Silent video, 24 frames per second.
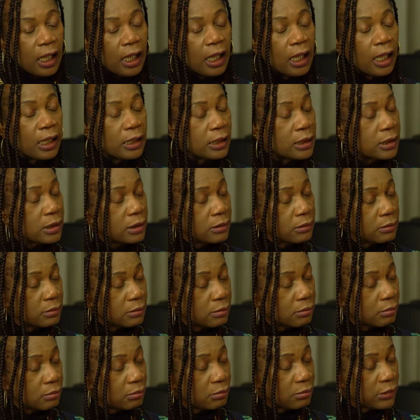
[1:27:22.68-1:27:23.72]
And
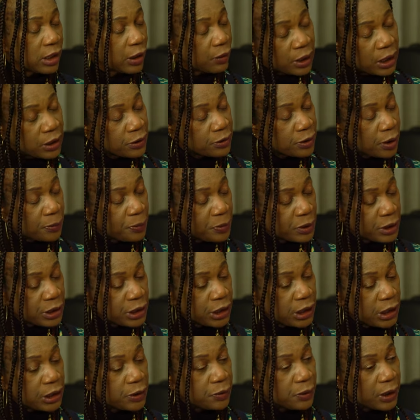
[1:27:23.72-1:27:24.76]
they will learn to
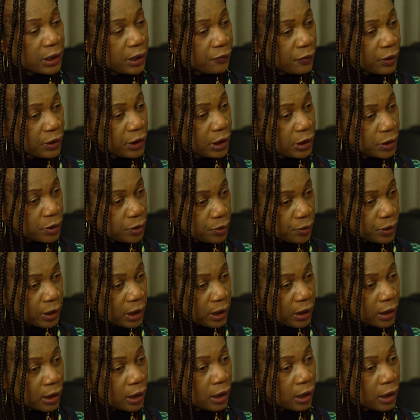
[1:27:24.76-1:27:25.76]
appreciate whatever you're doing.